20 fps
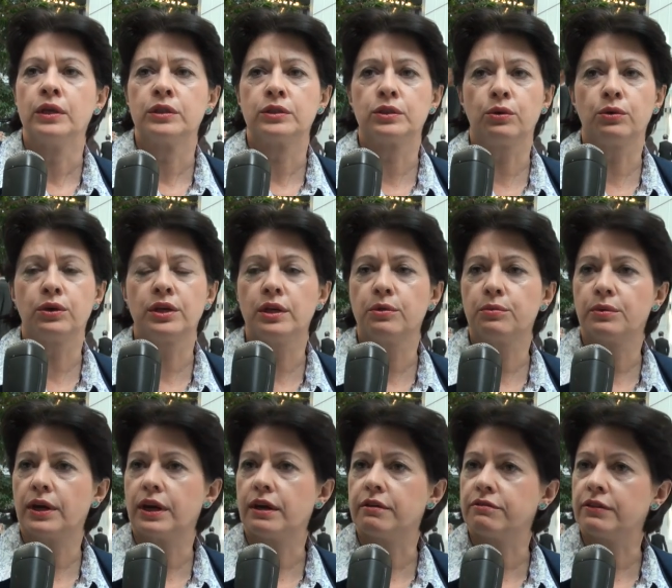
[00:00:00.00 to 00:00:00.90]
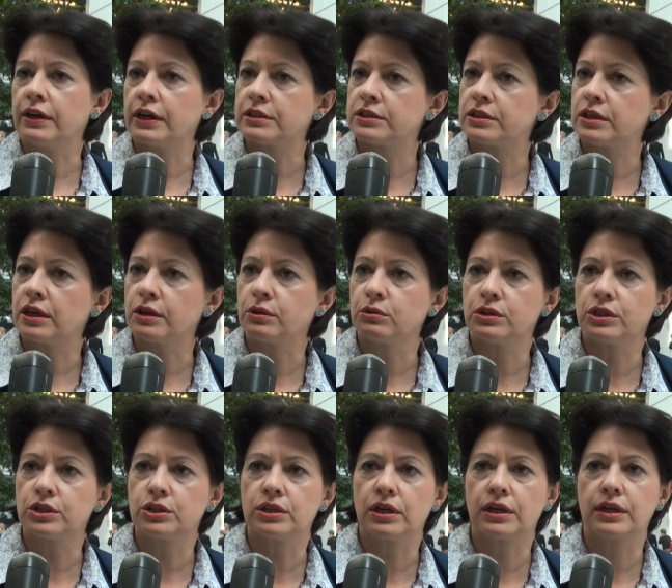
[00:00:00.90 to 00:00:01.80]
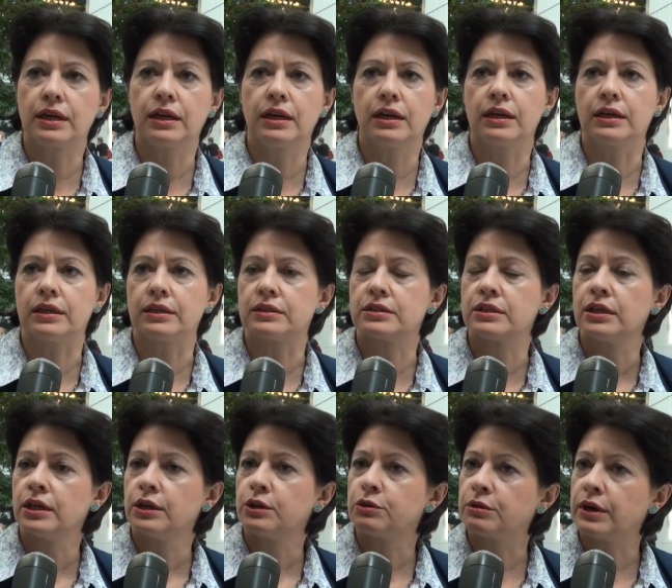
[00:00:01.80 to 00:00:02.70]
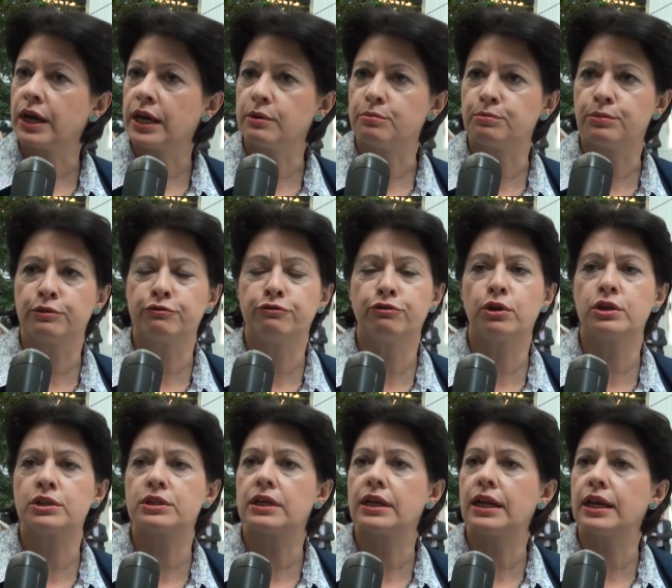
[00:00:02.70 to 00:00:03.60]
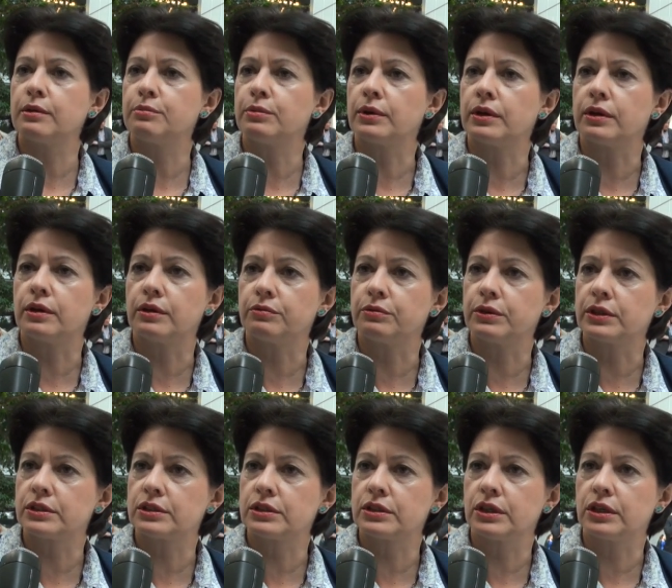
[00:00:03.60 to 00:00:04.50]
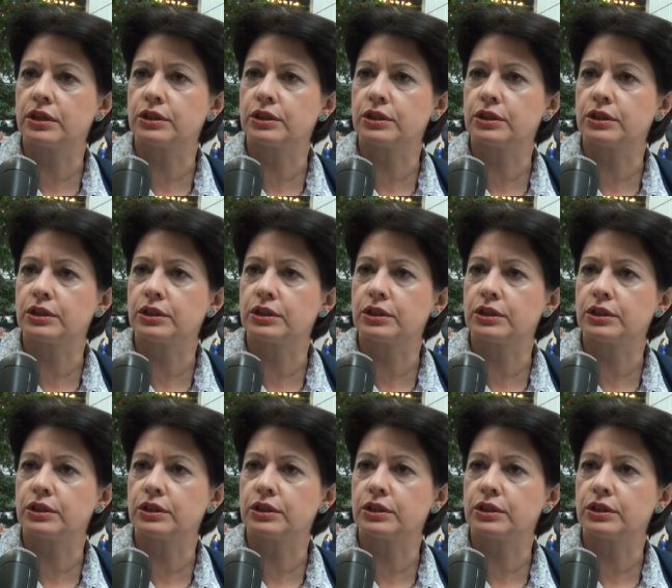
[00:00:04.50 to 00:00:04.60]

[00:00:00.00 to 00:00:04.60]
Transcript: So here we have extrajudicial killings, rape, forced labor with